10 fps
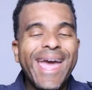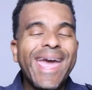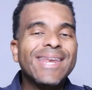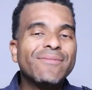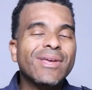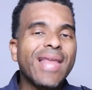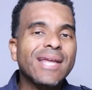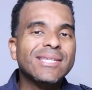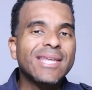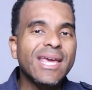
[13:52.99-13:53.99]
And if you
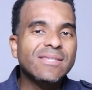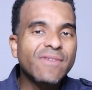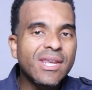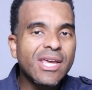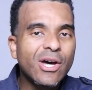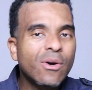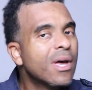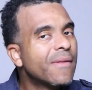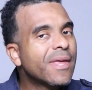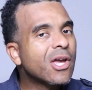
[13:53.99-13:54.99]
like today's video,
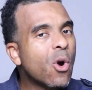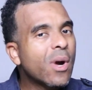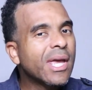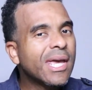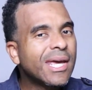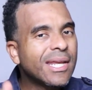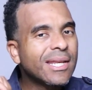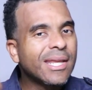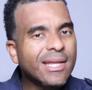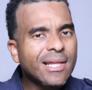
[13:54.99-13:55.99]
then go ahead
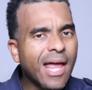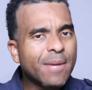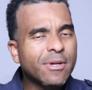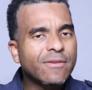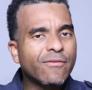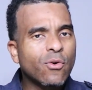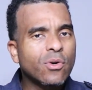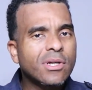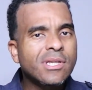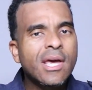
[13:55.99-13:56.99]
and hit the like button
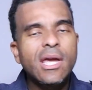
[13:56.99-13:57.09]
for us.